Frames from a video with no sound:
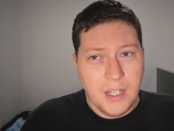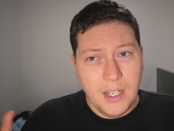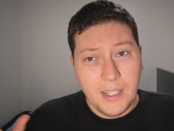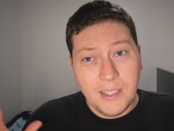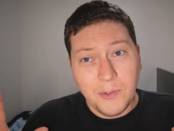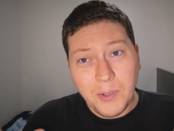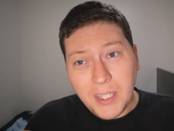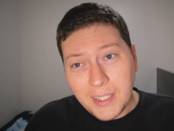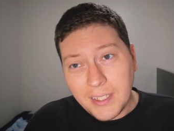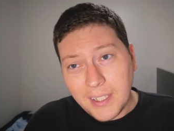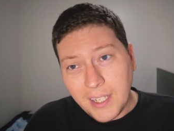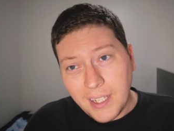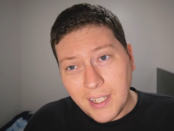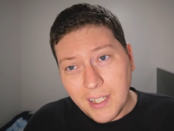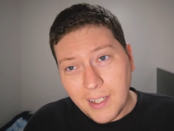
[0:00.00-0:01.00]
it's a
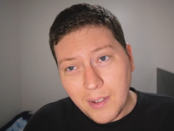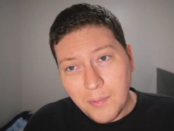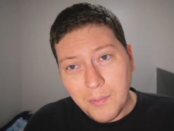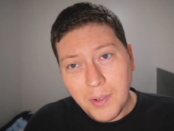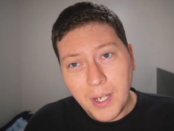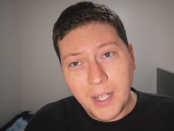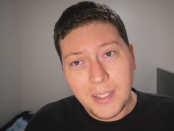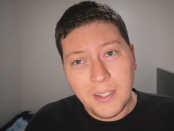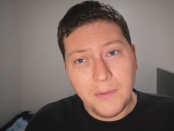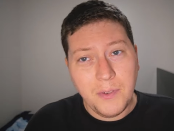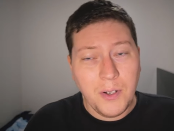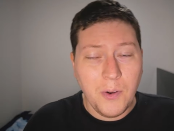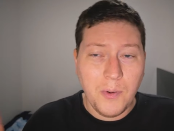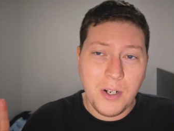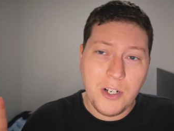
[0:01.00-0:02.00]
risk, but if
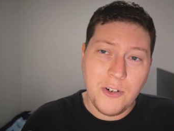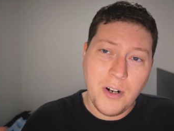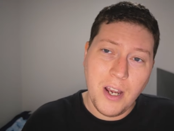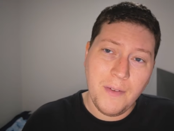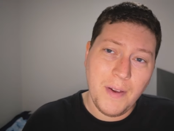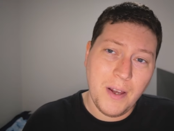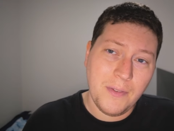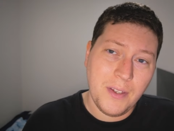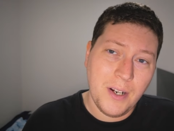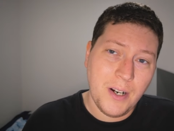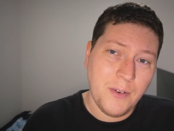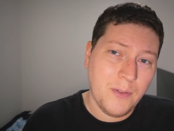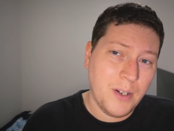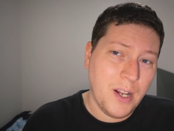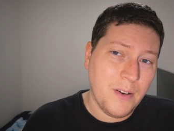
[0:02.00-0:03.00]
you don't want to drive out
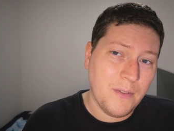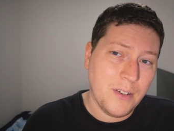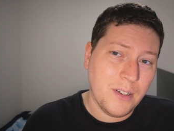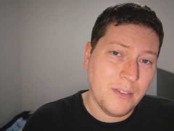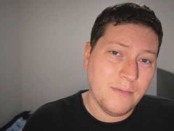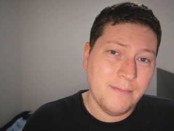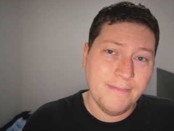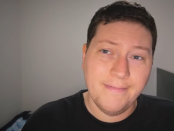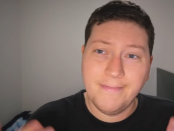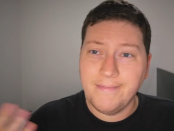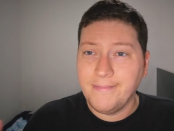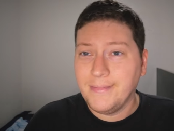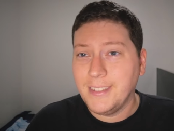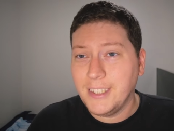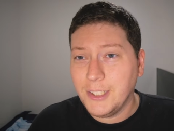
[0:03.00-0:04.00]
there, whatever,
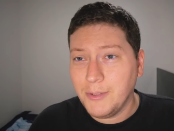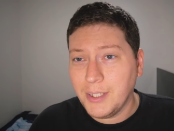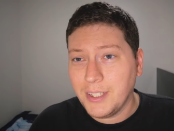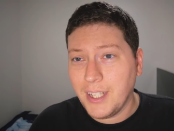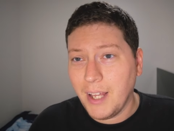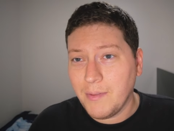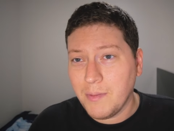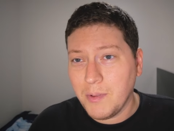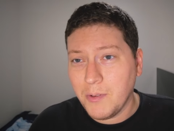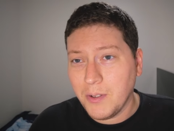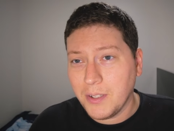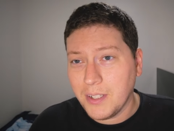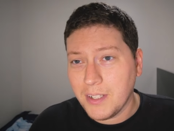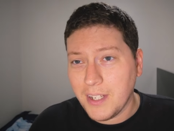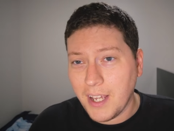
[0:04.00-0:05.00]
the risk you have to be
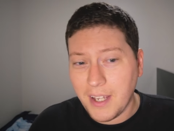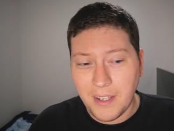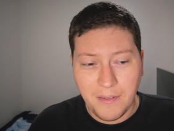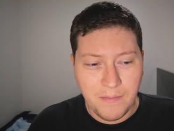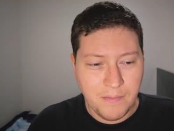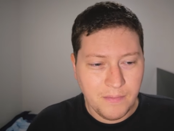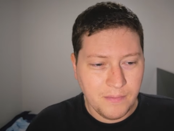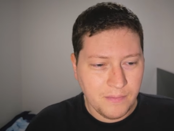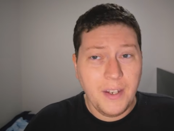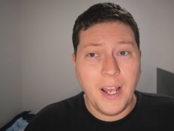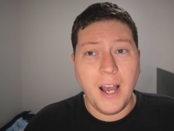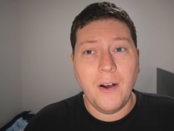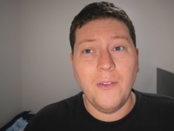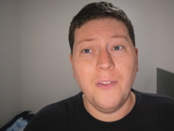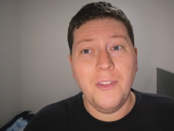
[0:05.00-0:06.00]
willing to take.
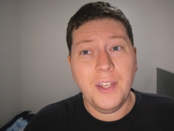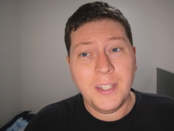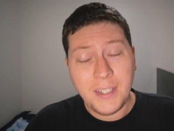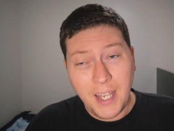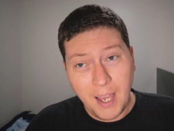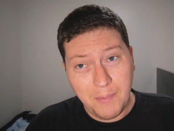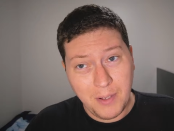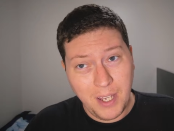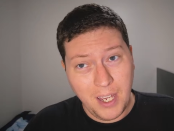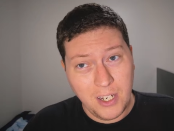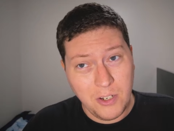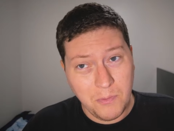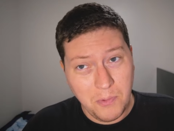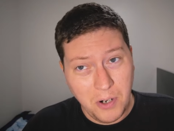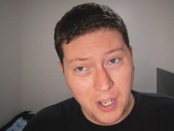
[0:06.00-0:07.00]
Now, this
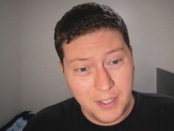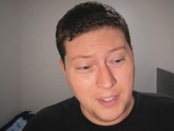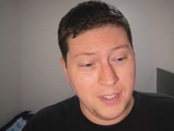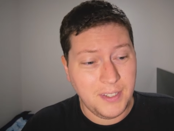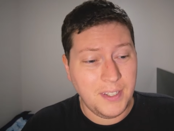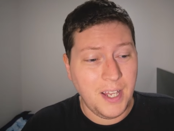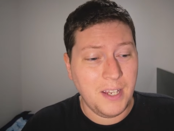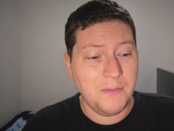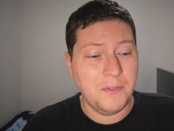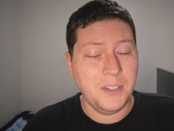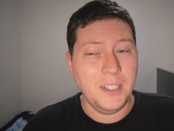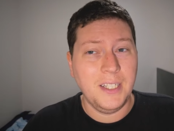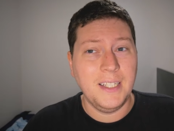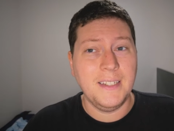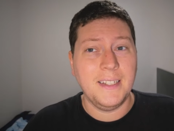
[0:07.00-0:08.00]
application process,
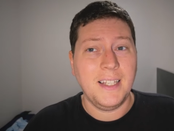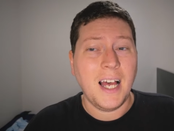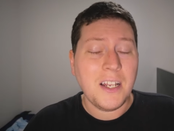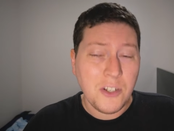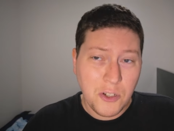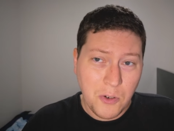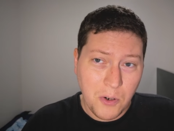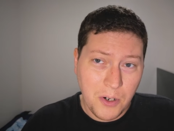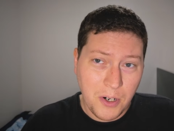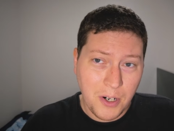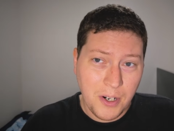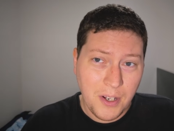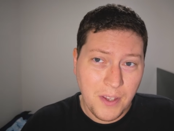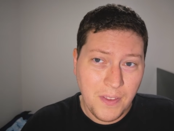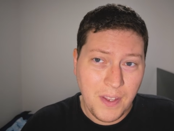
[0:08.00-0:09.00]
thankfully, is a lot
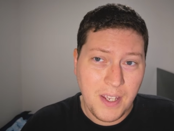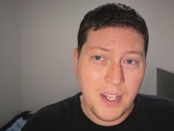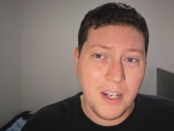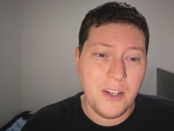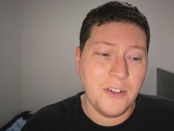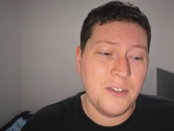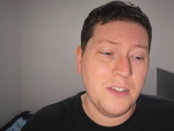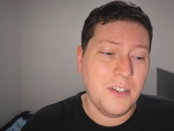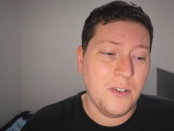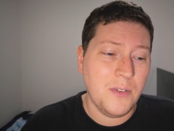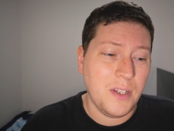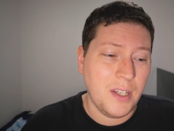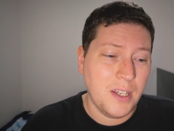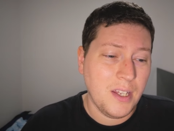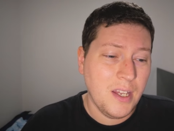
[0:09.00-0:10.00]
shorter than getting your C O
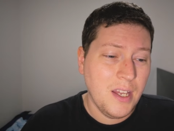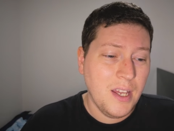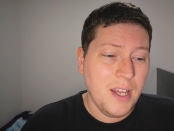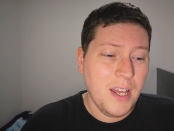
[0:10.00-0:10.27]
E.